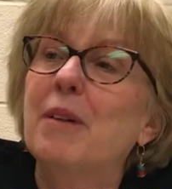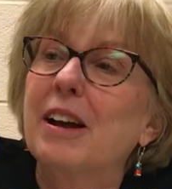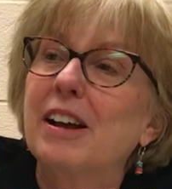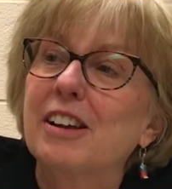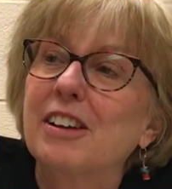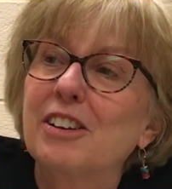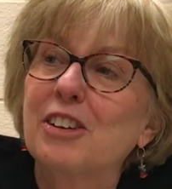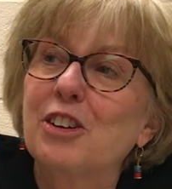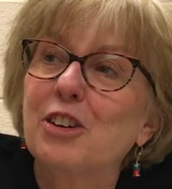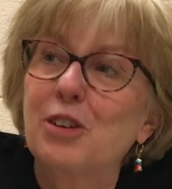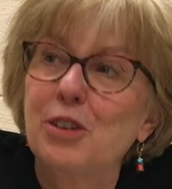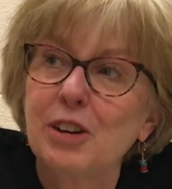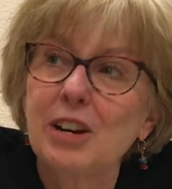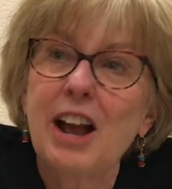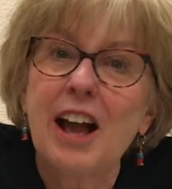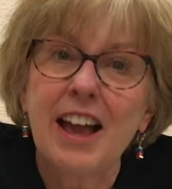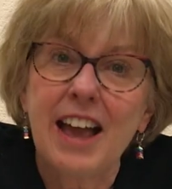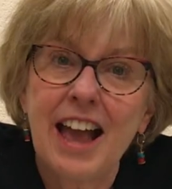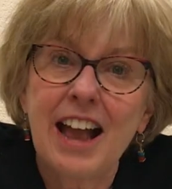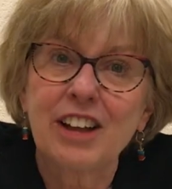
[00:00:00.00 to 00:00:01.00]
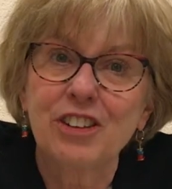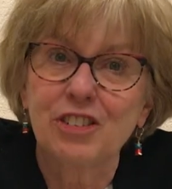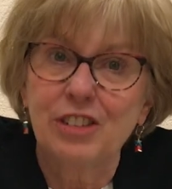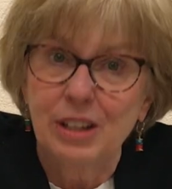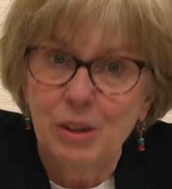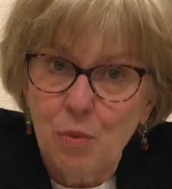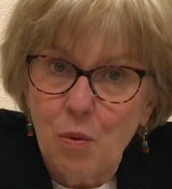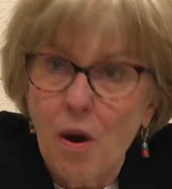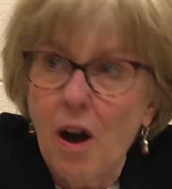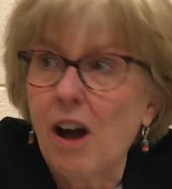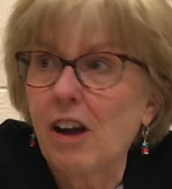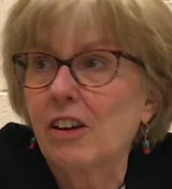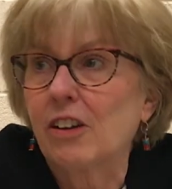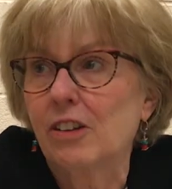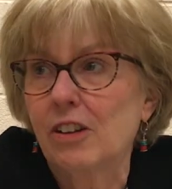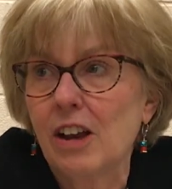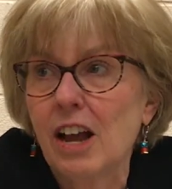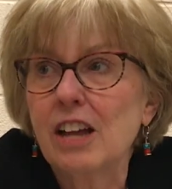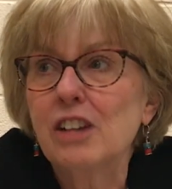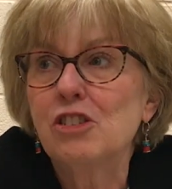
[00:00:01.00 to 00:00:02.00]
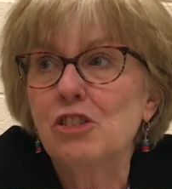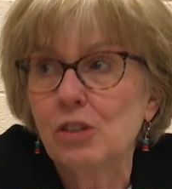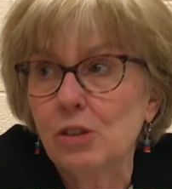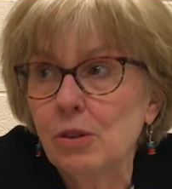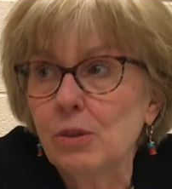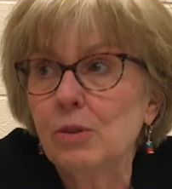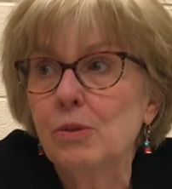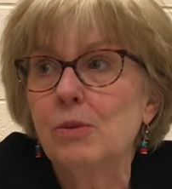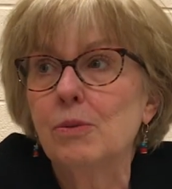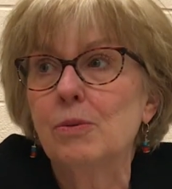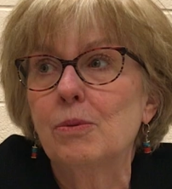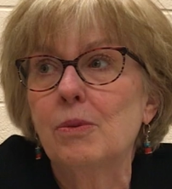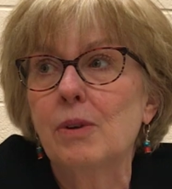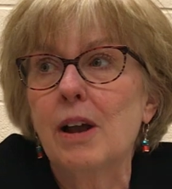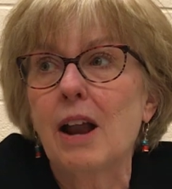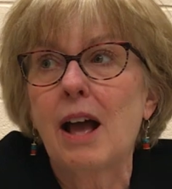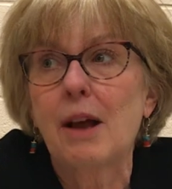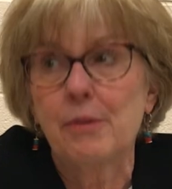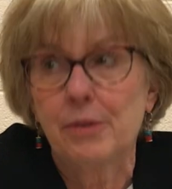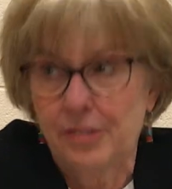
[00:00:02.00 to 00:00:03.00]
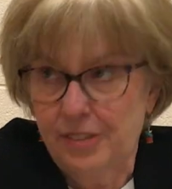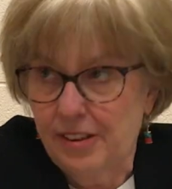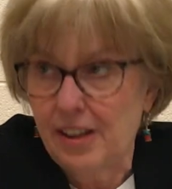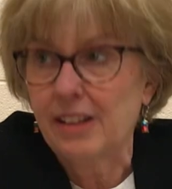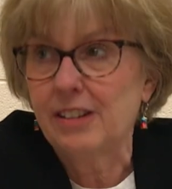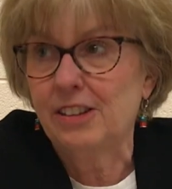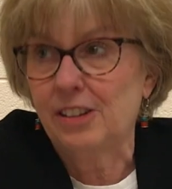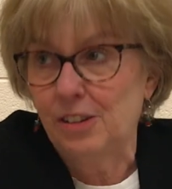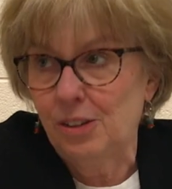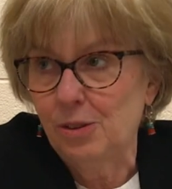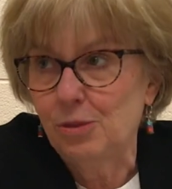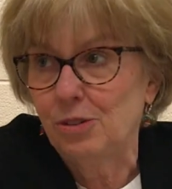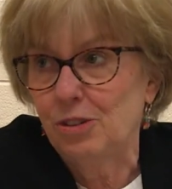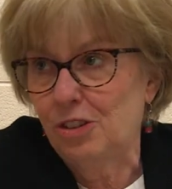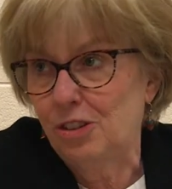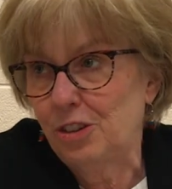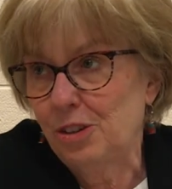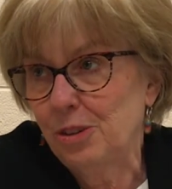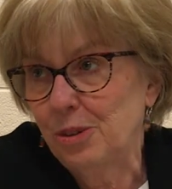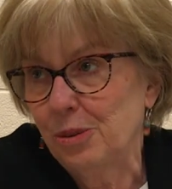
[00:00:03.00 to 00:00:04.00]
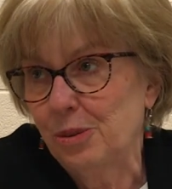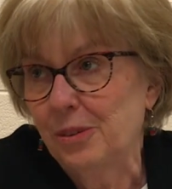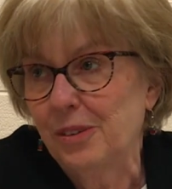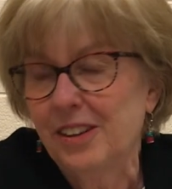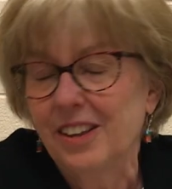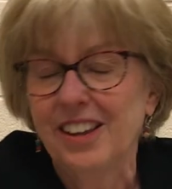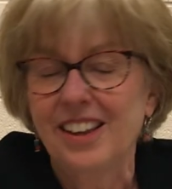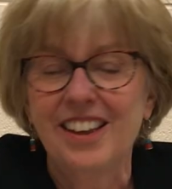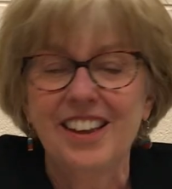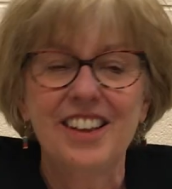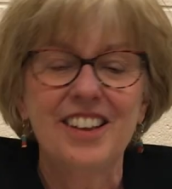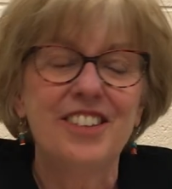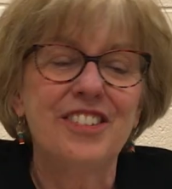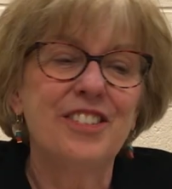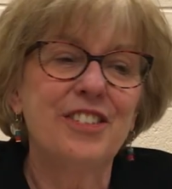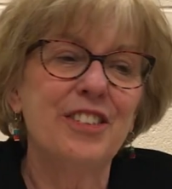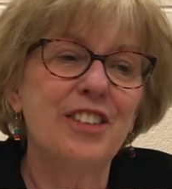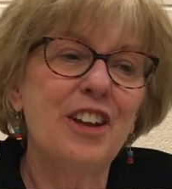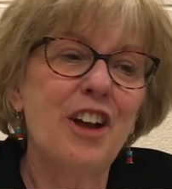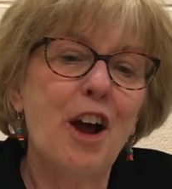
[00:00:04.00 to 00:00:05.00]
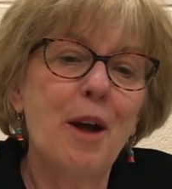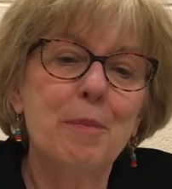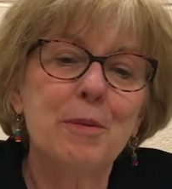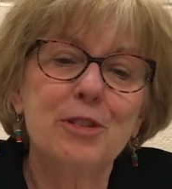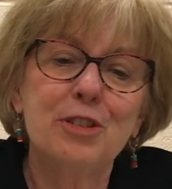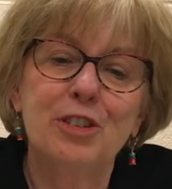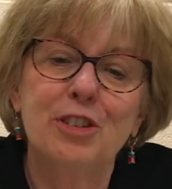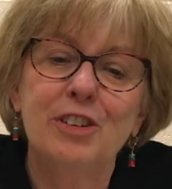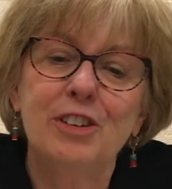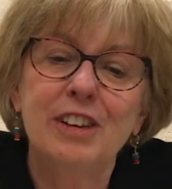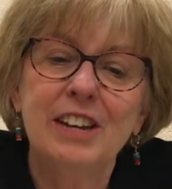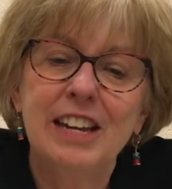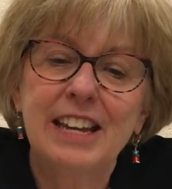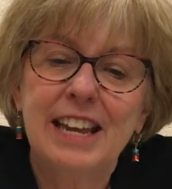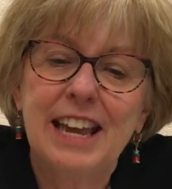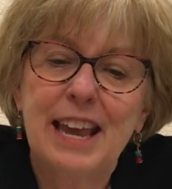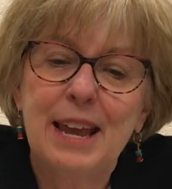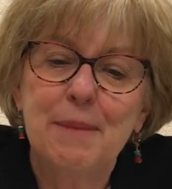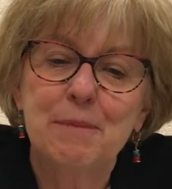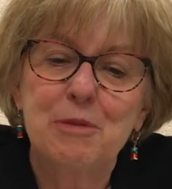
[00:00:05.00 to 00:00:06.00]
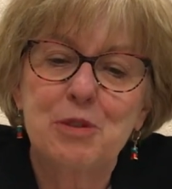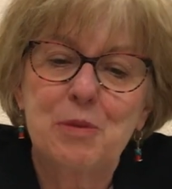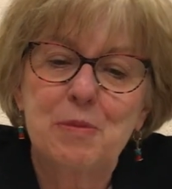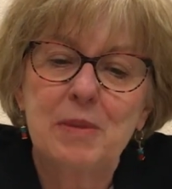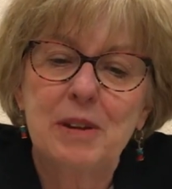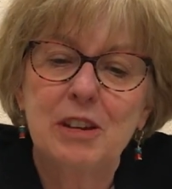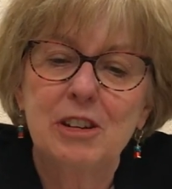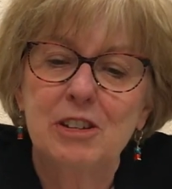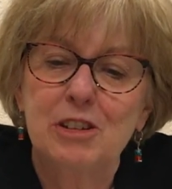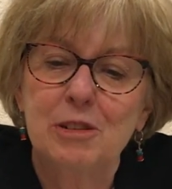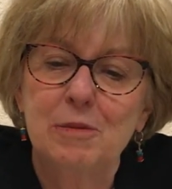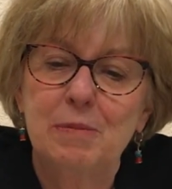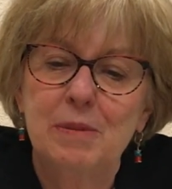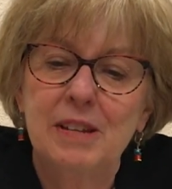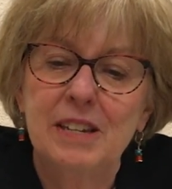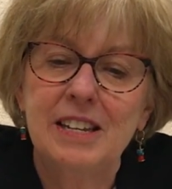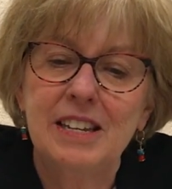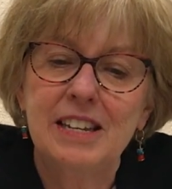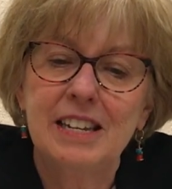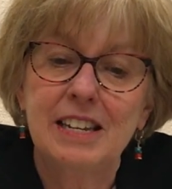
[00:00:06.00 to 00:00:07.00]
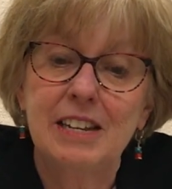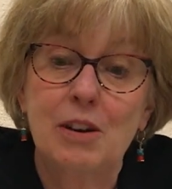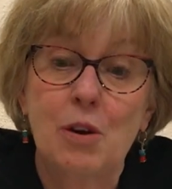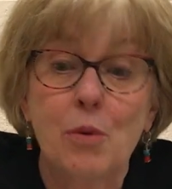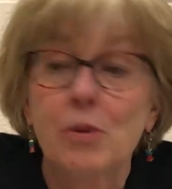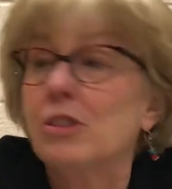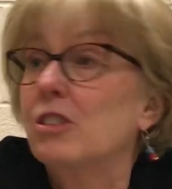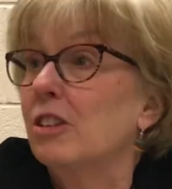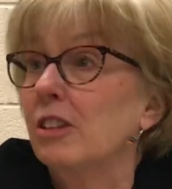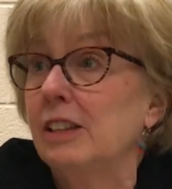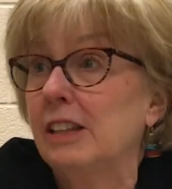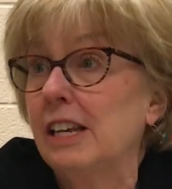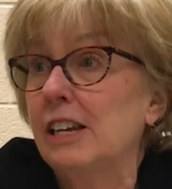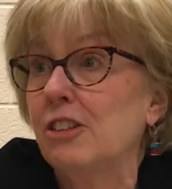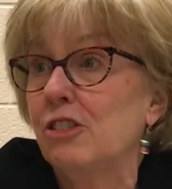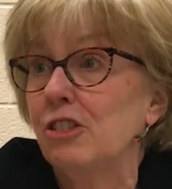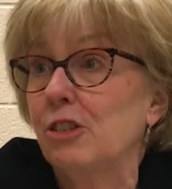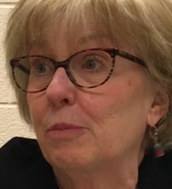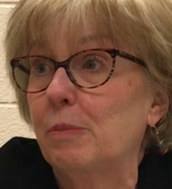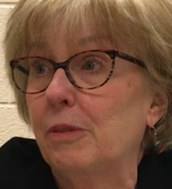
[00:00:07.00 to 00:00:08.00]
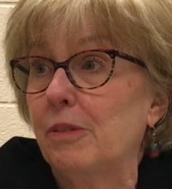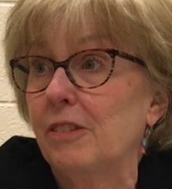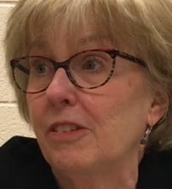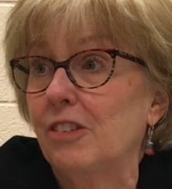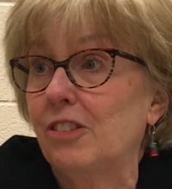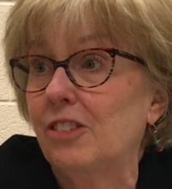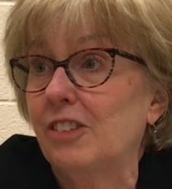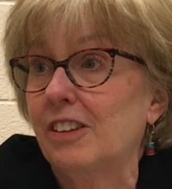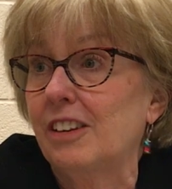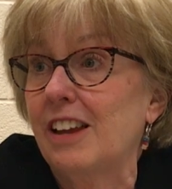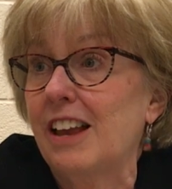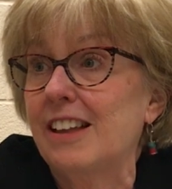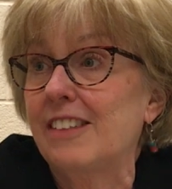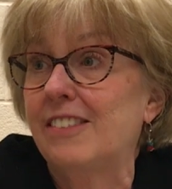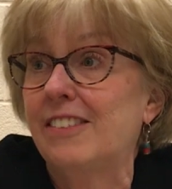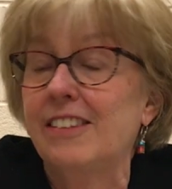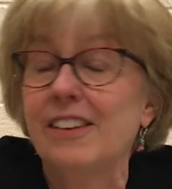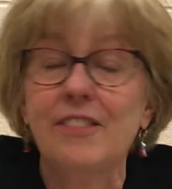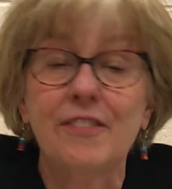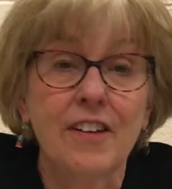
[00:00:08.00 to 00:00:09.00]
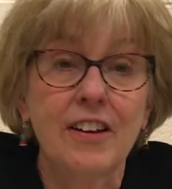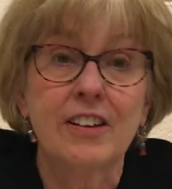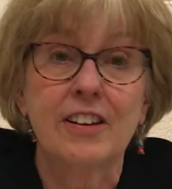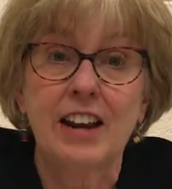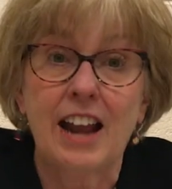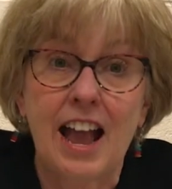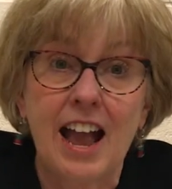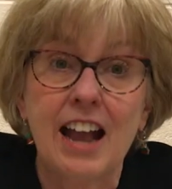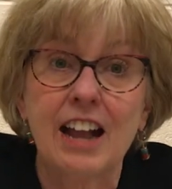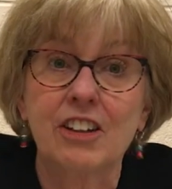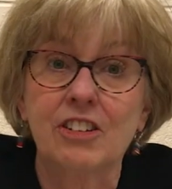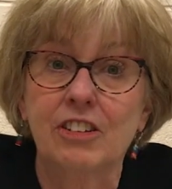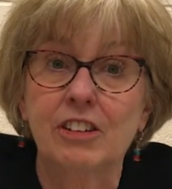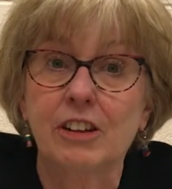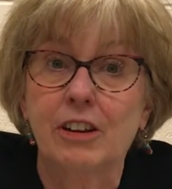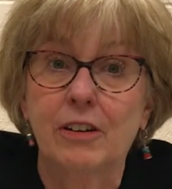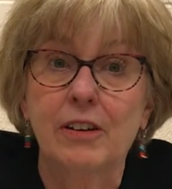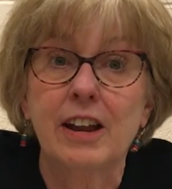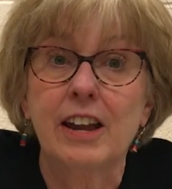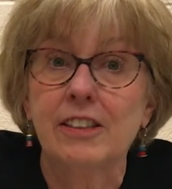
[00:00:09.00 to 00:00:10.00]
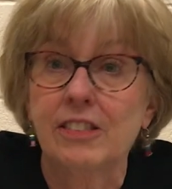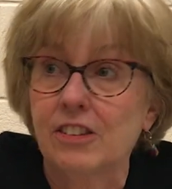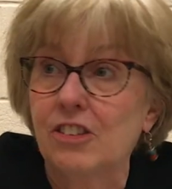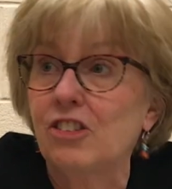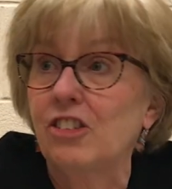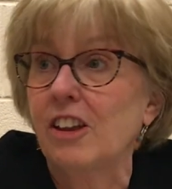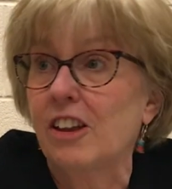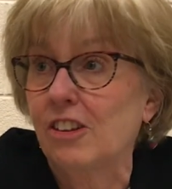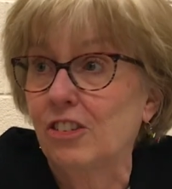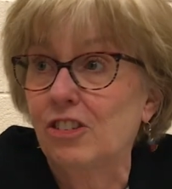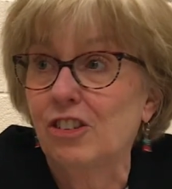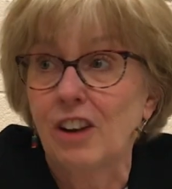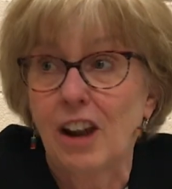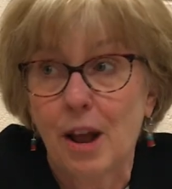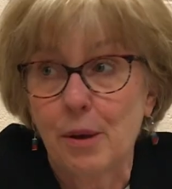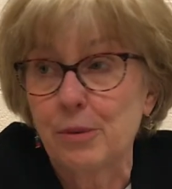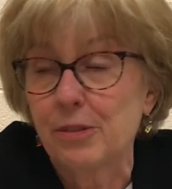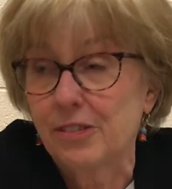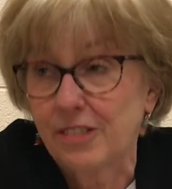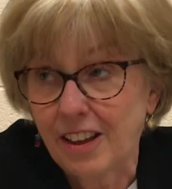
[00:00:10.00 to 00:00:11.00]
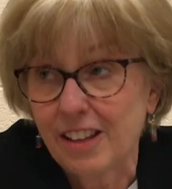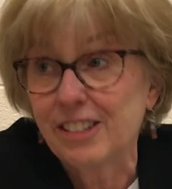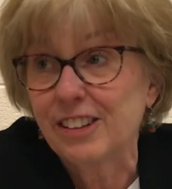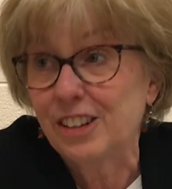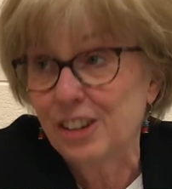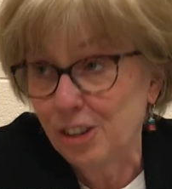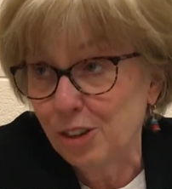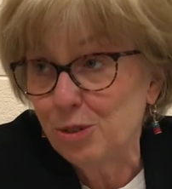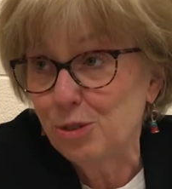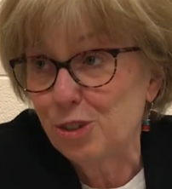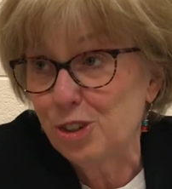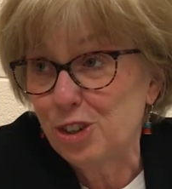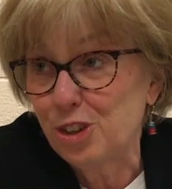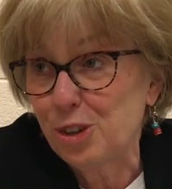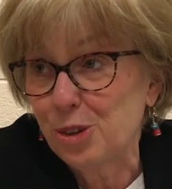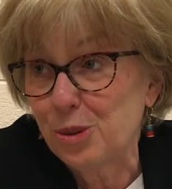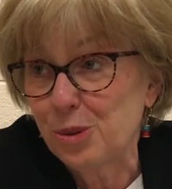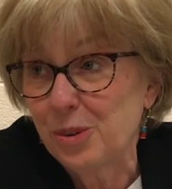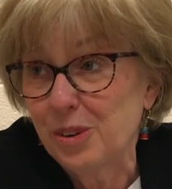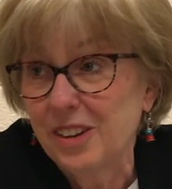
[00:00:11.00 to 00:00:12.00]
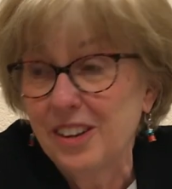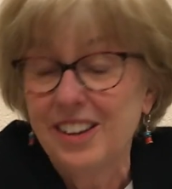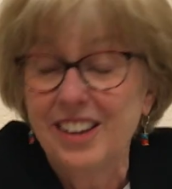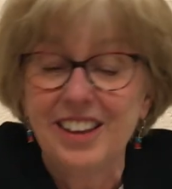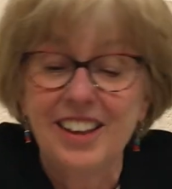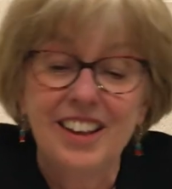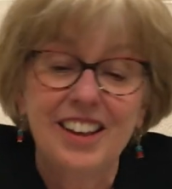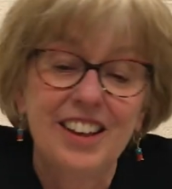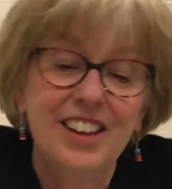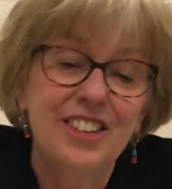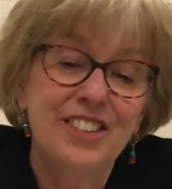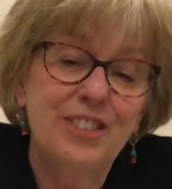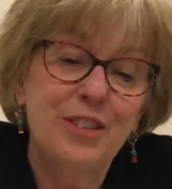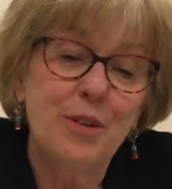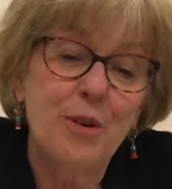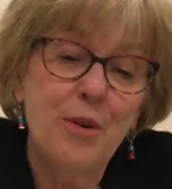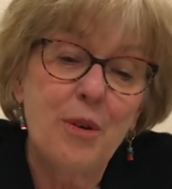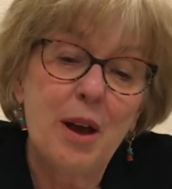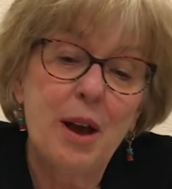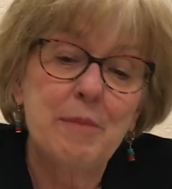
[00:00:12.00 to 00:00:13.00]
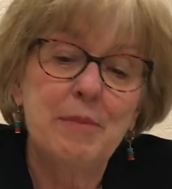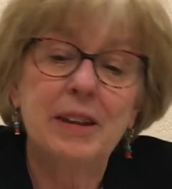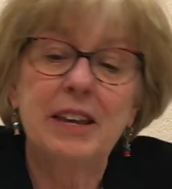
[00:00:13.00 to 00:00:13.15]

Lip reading: But could I actually walk? Could I do what I was telling you to do? So the opportunity came to me to go into a leadership position and see if I could actually create the change that I was telling you to do. So I